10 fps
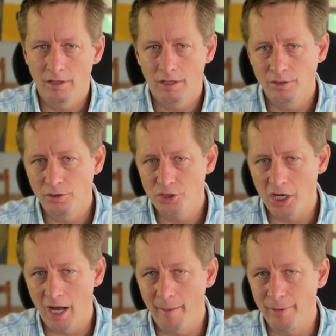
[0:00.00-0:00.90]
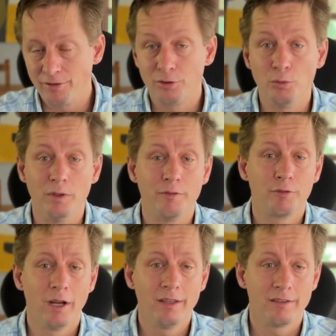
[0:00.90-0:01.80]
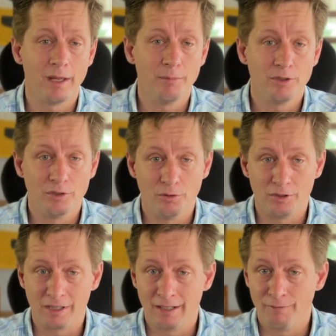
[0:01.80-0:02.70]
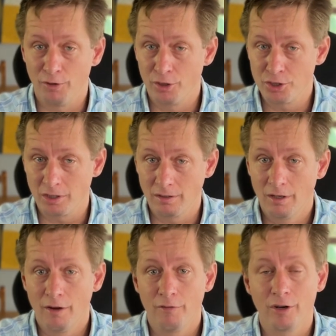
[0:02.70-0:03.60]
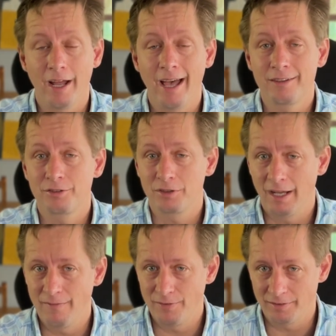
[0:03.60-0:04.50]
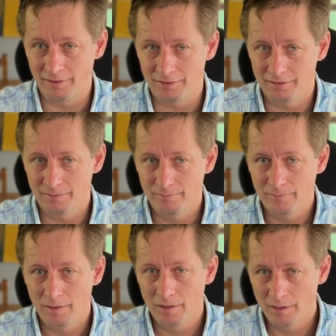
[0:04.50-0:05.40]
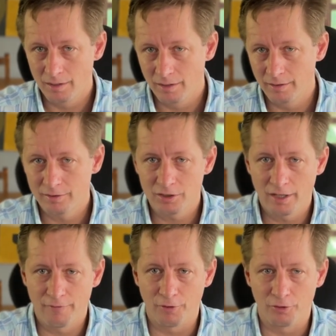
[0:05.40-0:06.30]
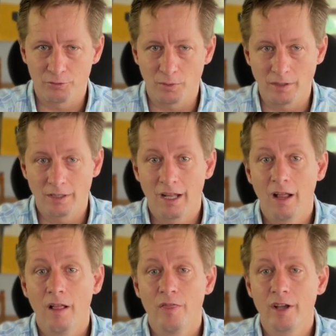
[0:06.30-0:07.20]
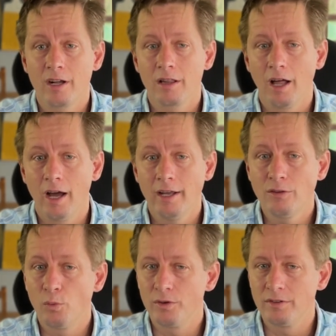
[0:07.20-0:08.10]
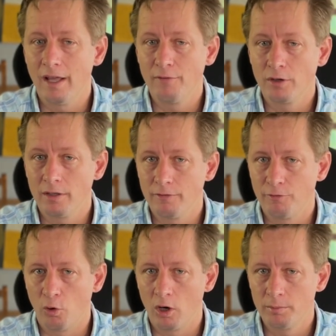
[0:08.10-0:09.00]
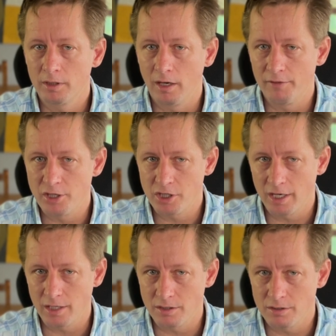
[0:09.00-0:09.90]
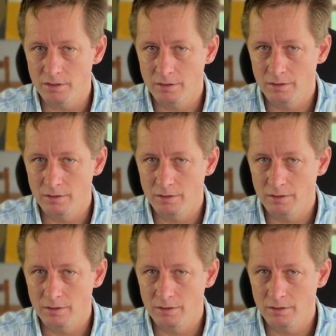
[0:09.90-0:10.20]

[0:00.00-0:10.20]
Your job is to rephrase them using inversion for extra emphasis. Let's try the first one. The client was never informed of the change.